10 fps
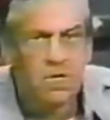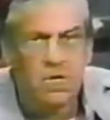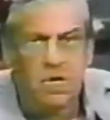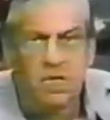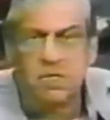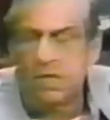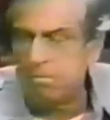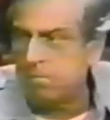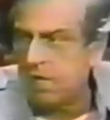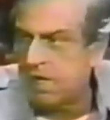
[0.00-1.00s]
and they
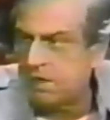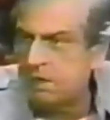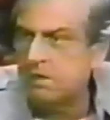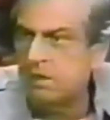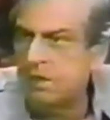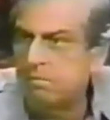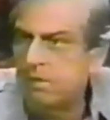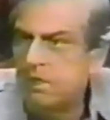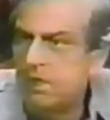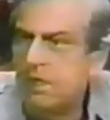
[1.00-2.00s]
plotted
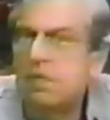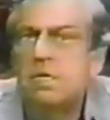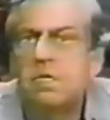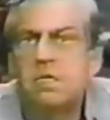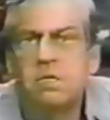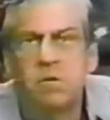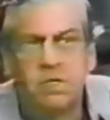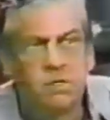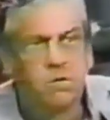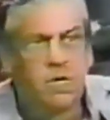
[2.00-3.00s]
deliberately the Great
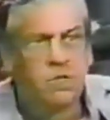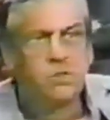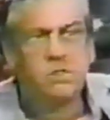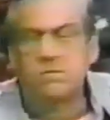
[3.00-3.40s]
Crash of